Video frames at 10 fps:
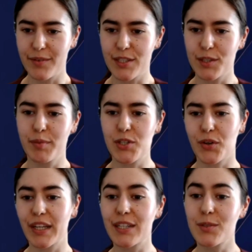as you'll be
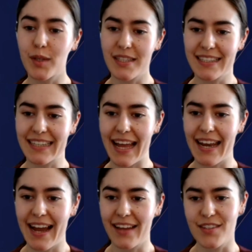joining us once again
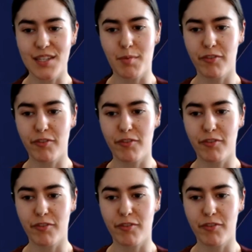at the Summit